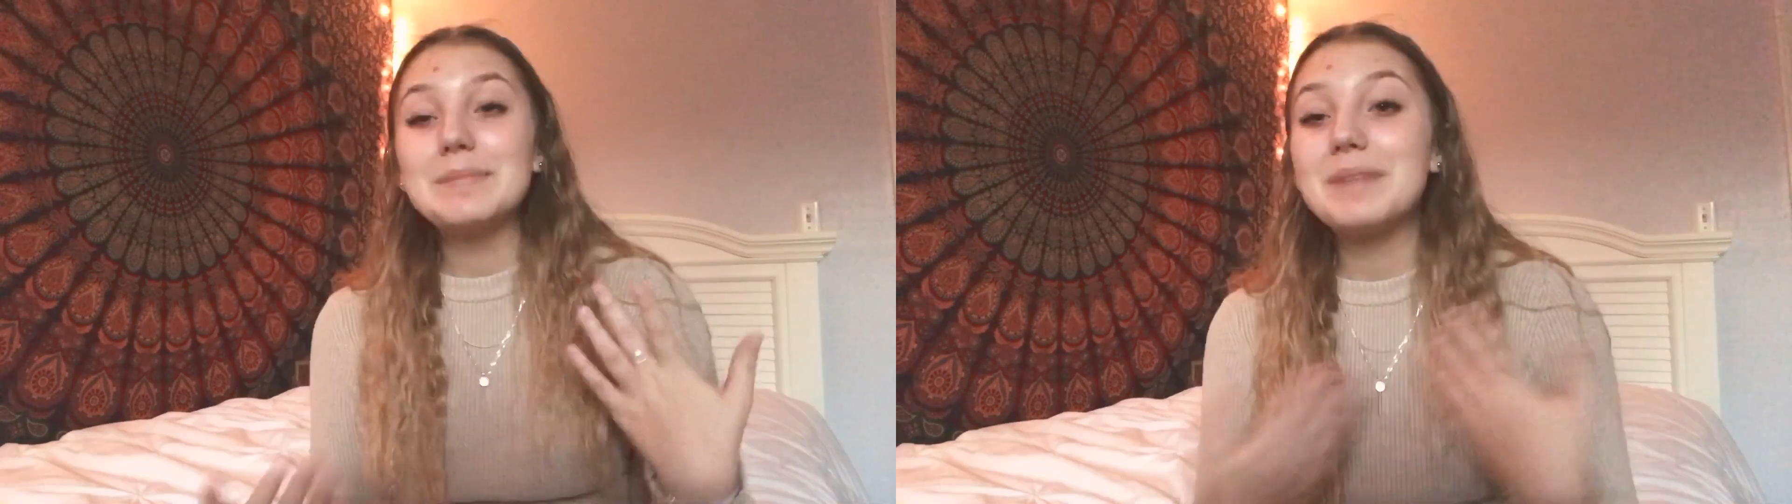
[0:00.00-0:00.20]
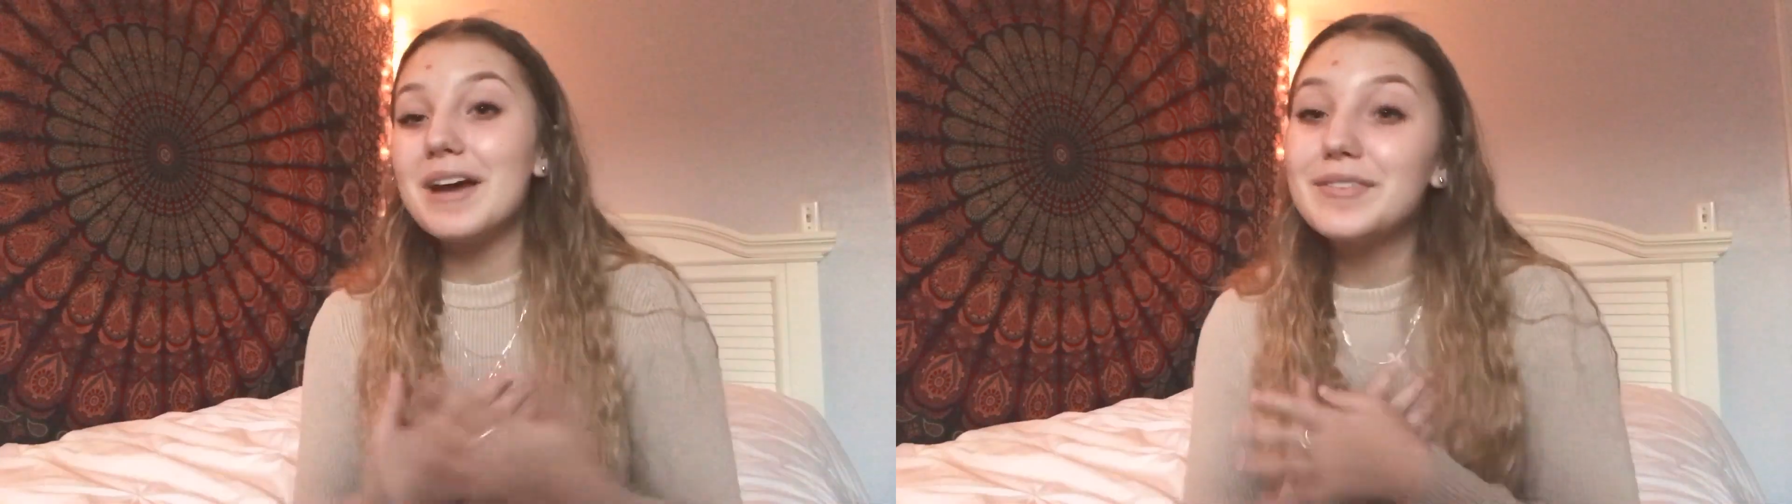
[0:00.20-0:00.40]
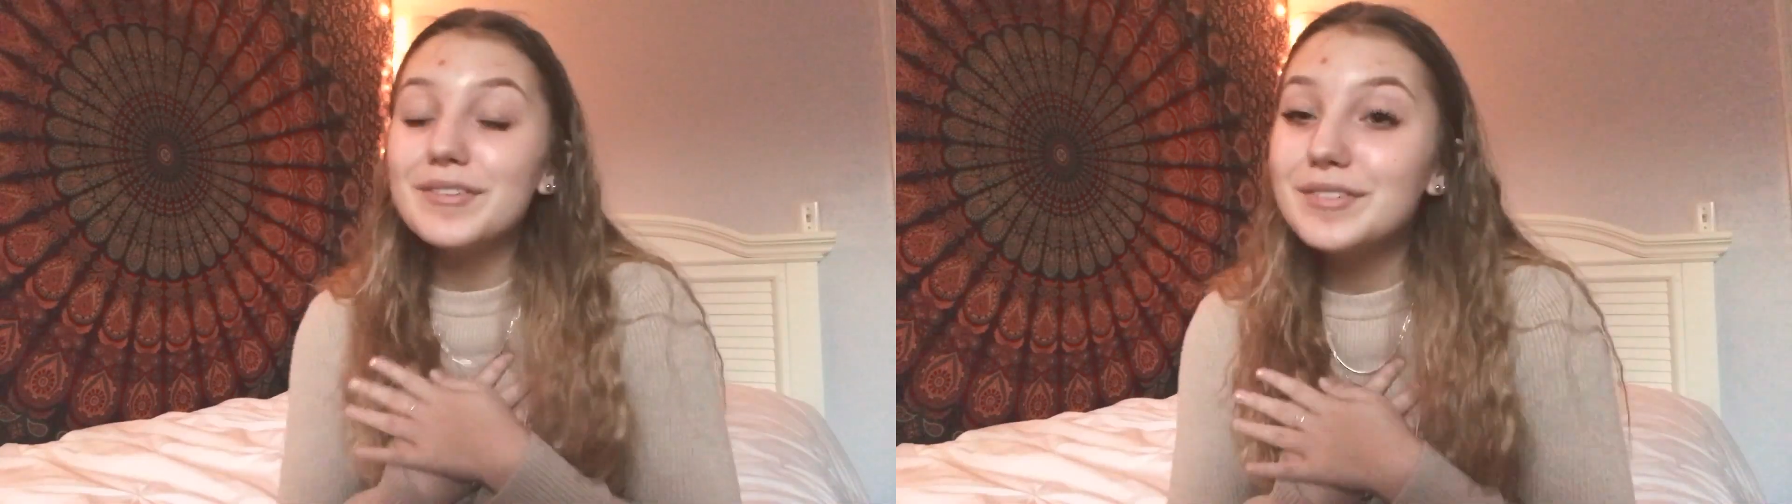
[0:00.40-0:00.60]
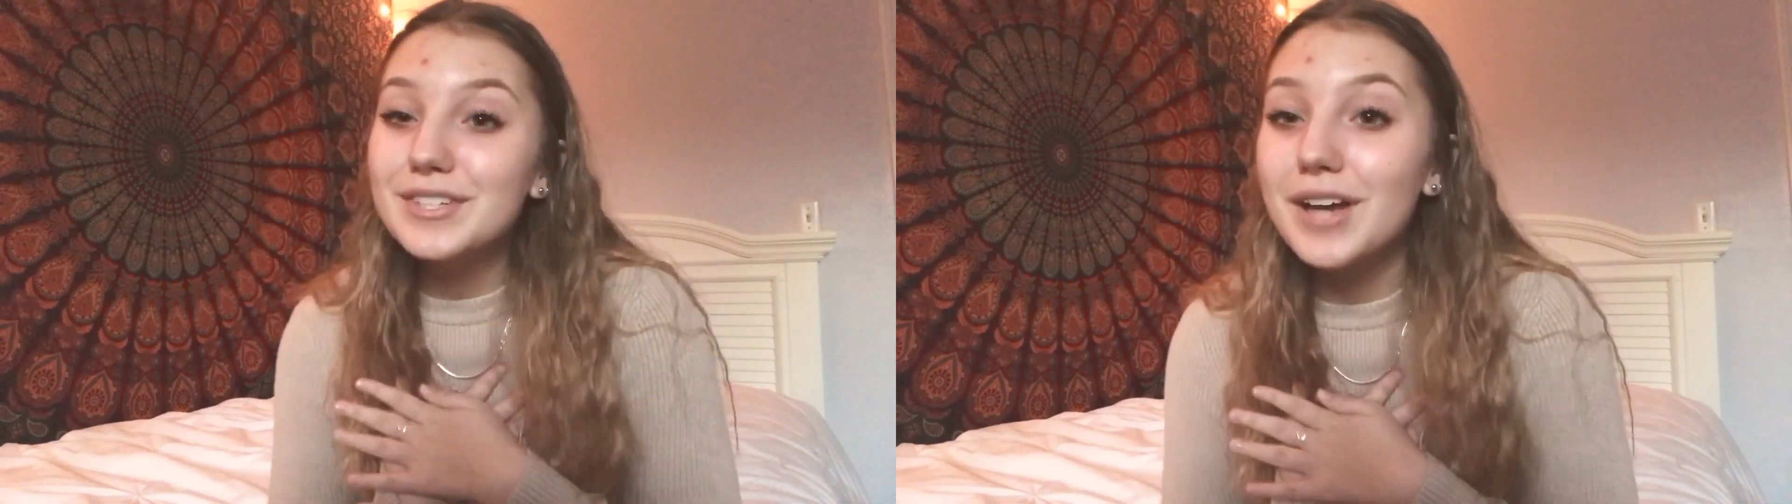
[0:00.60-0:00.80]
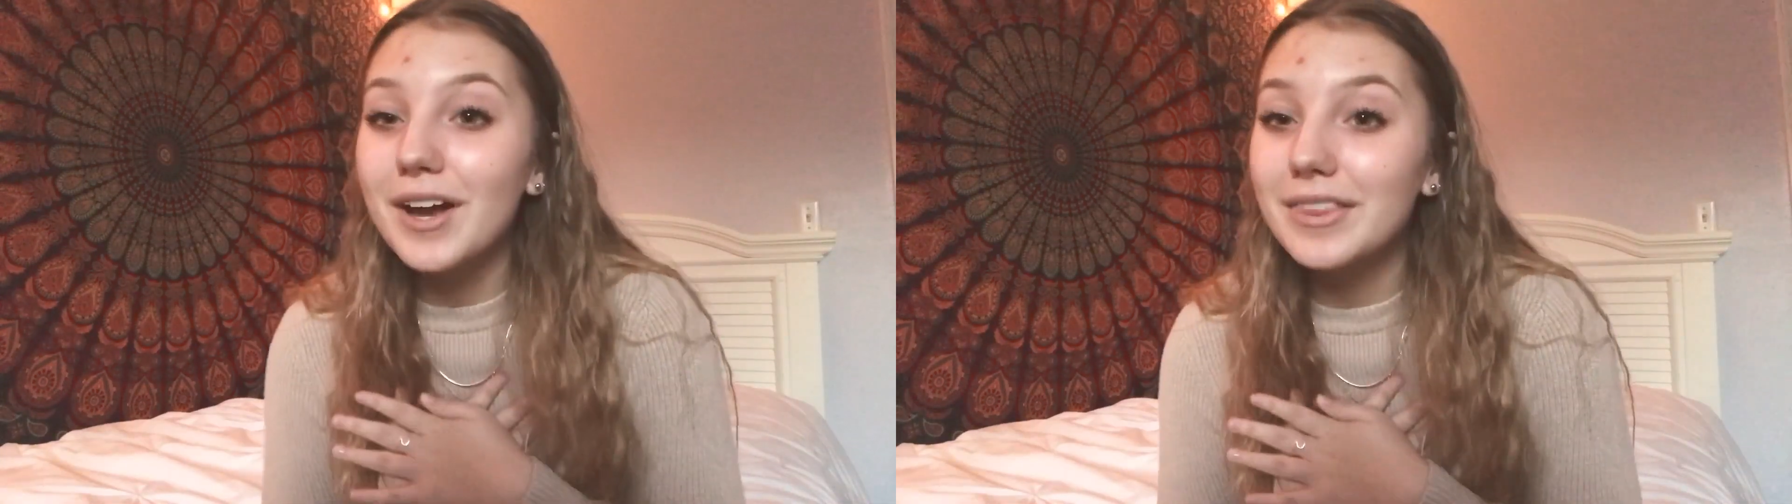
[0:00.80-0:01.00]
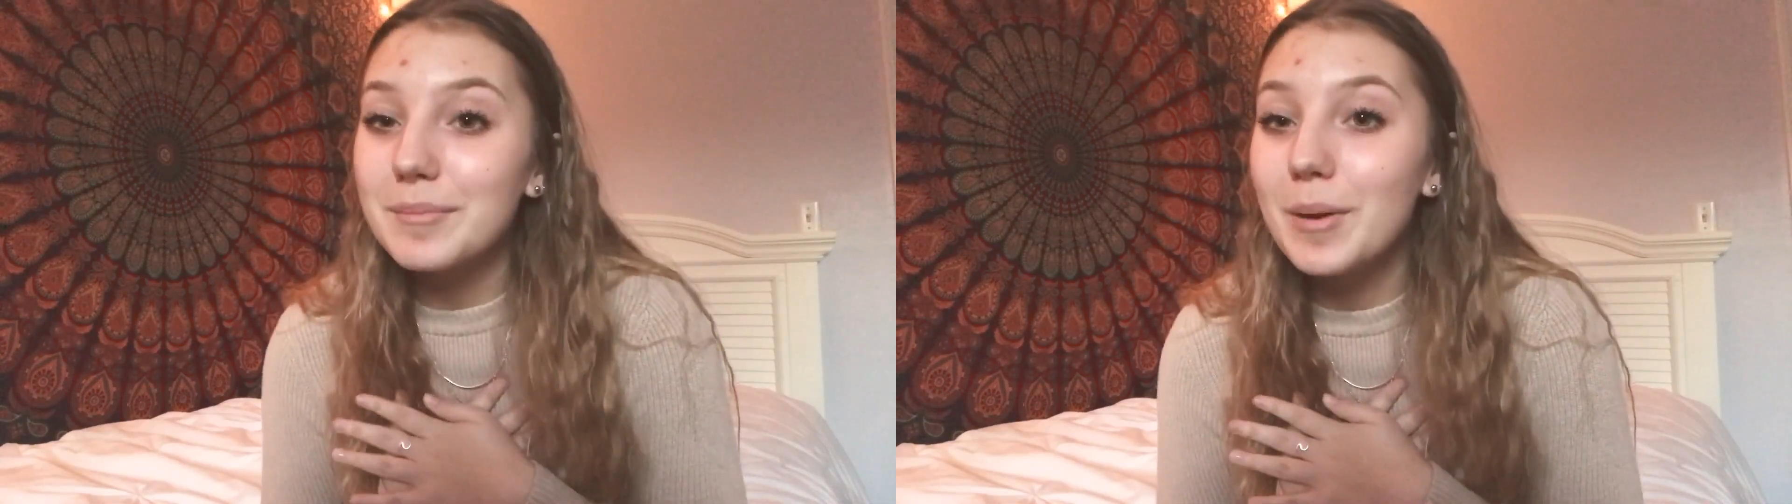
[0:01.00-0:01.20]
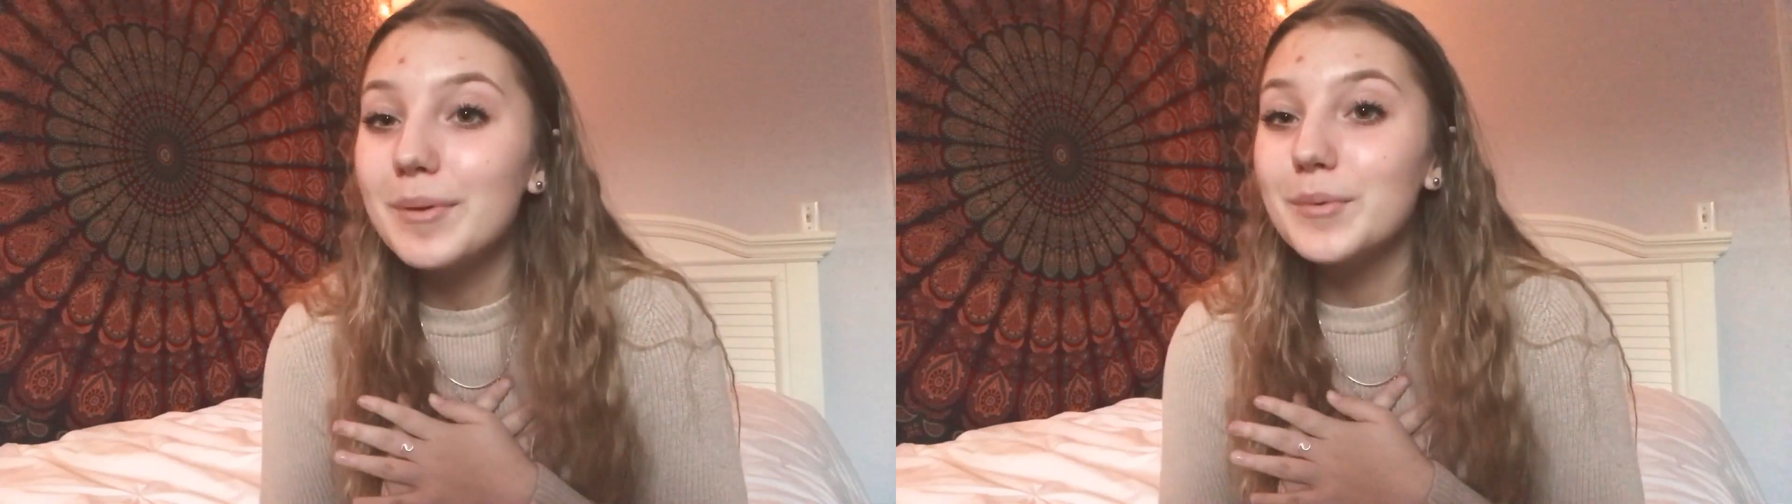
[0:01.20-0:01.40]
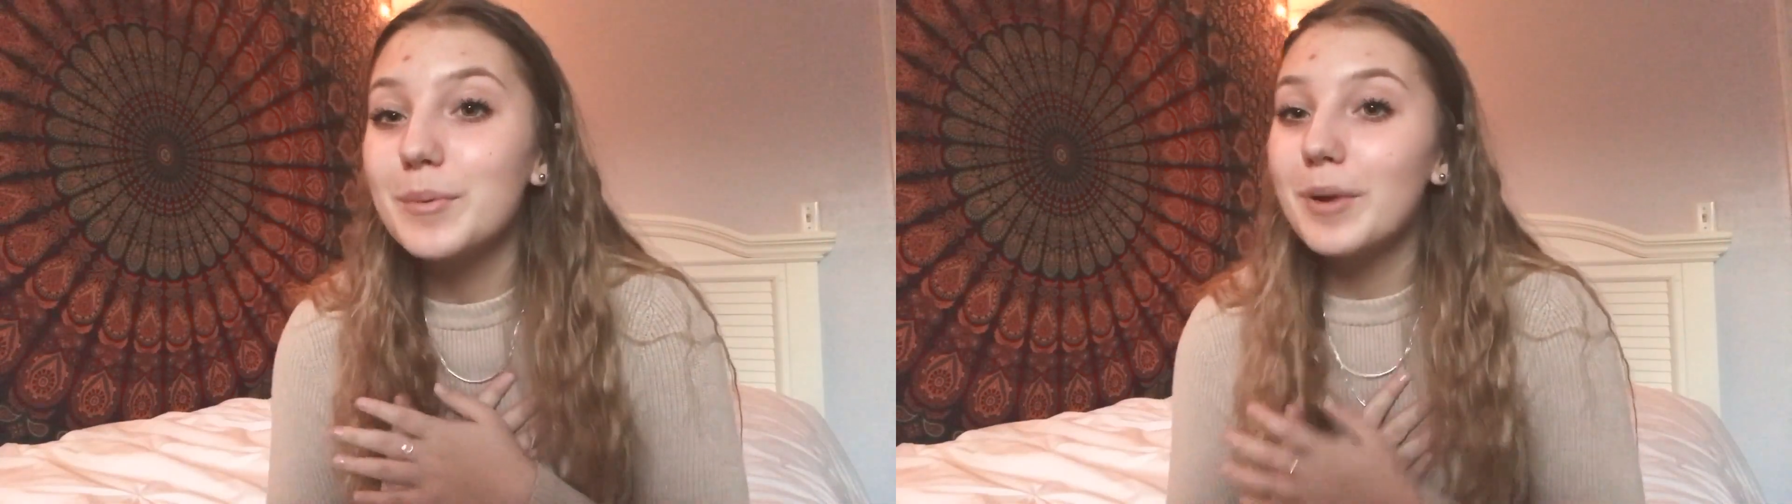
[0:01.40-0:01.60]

My favorite song at the moment would